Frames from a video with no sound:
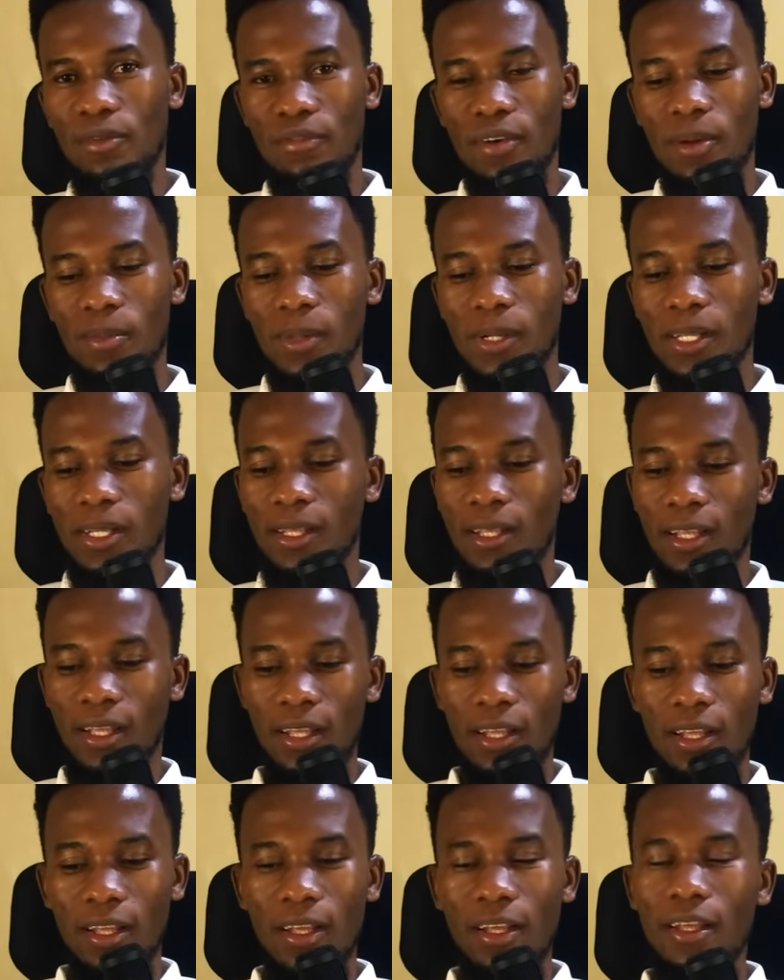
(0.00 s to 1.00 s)
family.
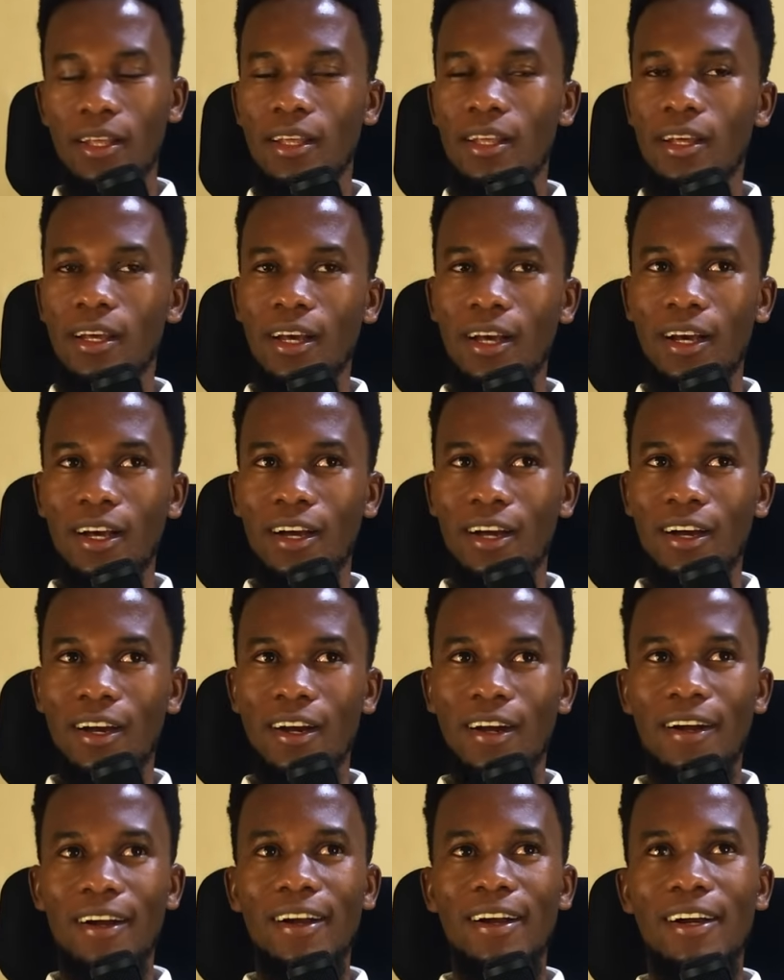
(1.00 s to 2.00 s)

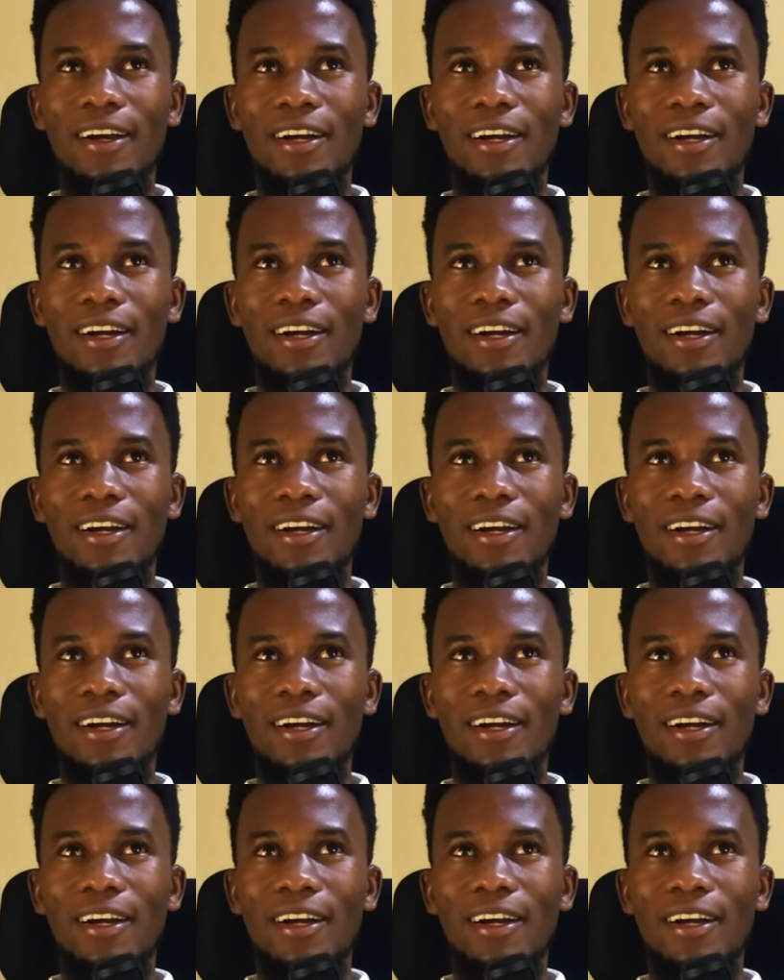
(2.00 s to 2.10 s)
Uh,